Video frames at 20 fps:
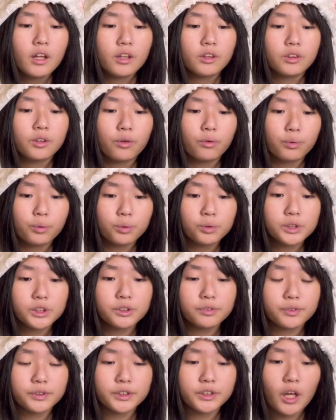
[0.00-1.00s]
The rules
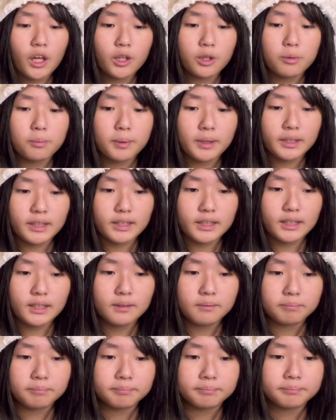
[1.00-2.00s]
for solubility
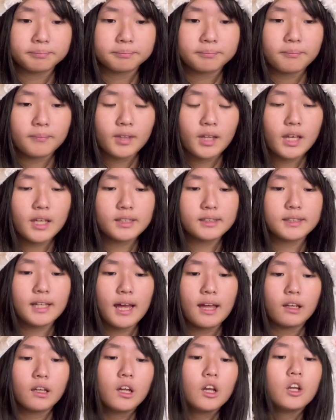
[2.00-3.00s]
is
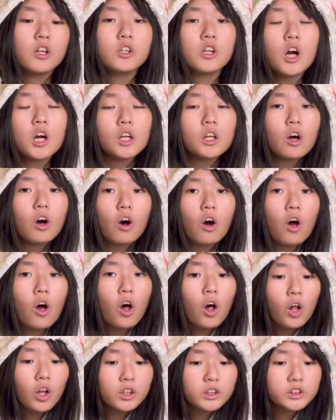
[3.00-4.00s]
that not
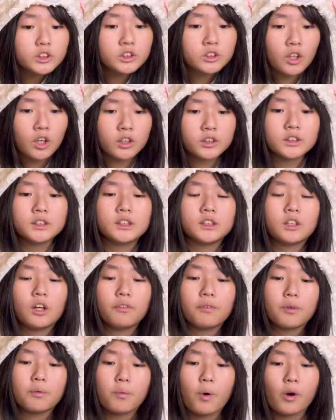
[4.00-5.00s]
all salts
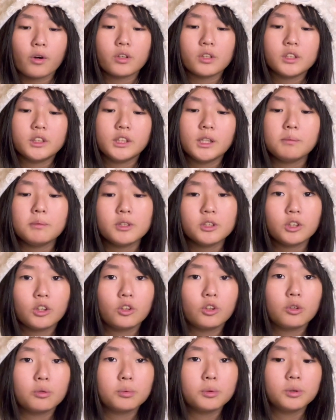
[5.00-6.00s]
dissolve in water. Some are
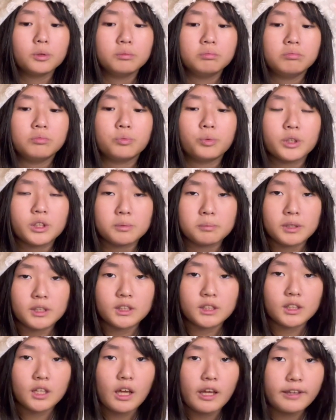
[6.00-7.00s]
soluble, which
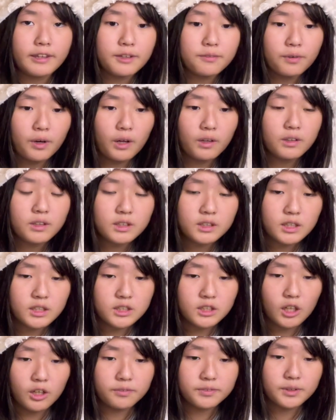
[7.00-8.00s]
means it
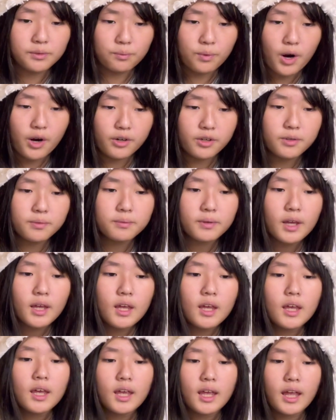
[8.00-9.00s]
dissolves in water,
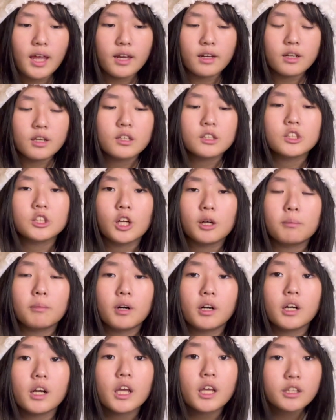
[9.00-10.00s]
and some
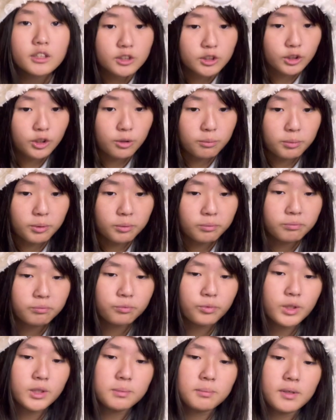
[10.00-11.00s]
are insoluble,
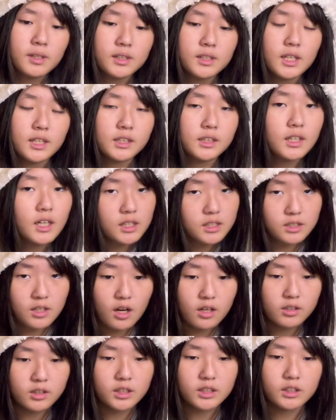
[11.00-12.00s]
which means it does
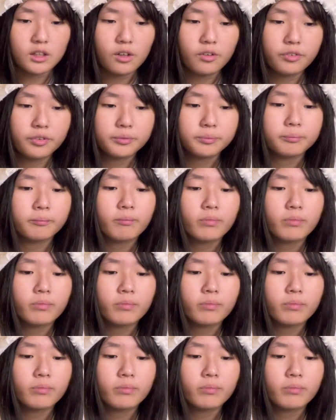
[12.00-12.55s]
not dissolve.